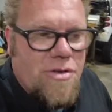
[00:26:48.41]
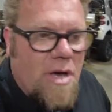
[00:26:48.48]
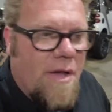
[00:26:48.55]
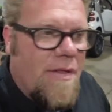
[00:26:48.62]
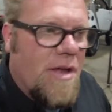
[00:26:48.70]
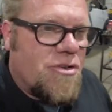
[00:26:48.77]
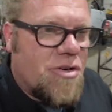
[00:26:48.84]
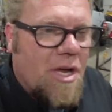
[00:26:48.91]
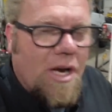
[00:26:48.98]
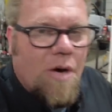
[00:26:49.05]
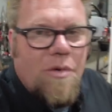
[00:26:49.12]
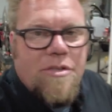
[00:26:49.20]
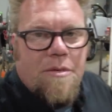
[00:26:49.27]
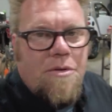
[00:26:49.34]
on that
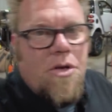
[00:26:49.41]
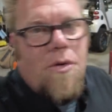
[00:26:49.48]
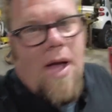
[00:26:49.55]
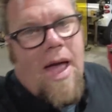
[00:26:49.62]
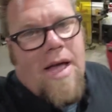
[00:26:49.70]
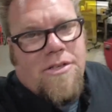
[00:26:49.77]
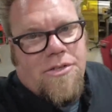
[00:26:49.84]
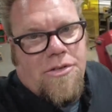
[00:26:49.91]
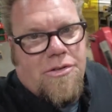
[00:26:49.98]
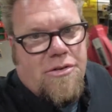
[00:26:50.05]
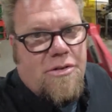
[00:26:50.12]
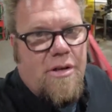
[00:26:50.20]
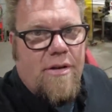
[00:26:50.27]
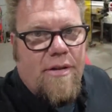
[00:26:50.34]
trailer with some new
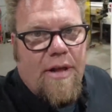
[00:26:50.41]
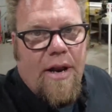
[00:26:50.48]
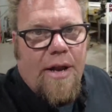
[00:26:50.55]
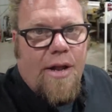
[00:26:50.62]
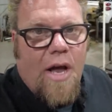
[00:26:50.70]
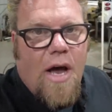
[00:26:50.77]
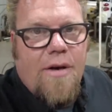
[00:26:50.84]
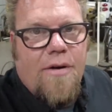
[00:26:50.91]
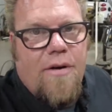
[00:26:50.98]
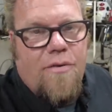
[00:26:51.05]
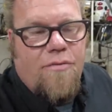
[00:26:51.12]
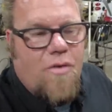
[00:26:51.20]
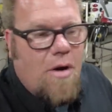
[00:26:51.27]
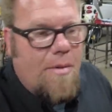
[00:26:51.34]
axles that I got
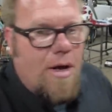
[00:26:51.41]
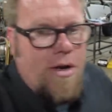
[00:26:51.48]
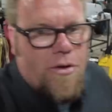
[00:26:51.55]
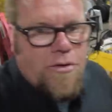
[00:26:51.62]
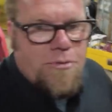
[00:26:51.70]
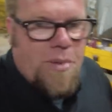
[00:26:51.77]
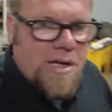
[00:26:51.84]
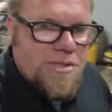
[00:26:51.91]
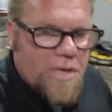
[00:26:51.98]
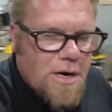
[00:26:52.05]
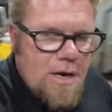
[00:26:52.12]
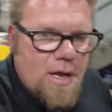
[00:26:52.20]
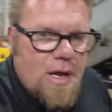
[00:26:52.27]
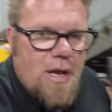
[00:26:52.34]
from a new sponsor.